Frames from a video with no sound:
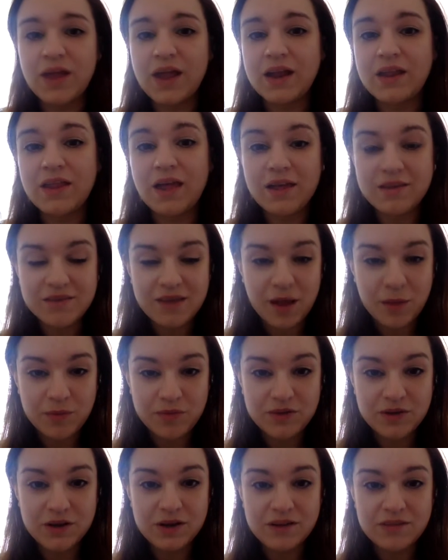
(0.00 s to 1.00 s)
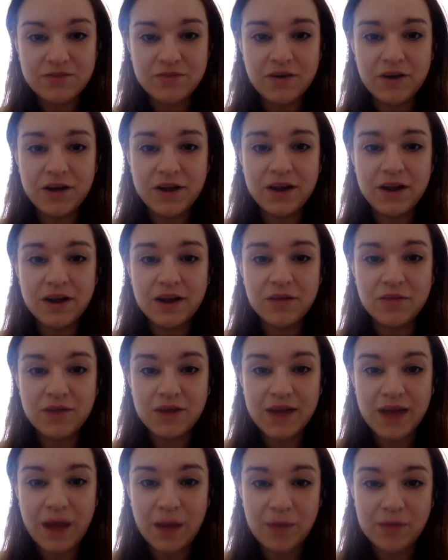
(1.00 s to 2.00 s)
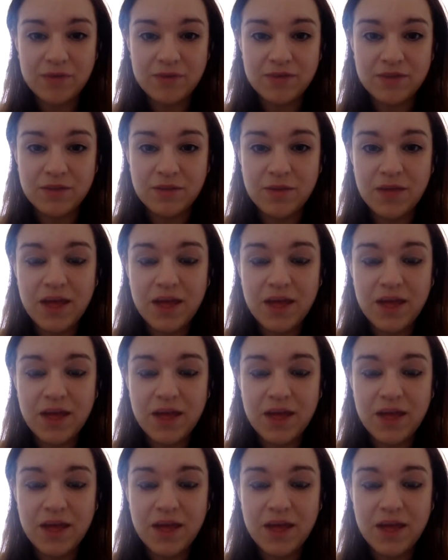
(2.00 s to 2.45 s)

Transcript: and that's absolutely fine, and I'm really happy for them.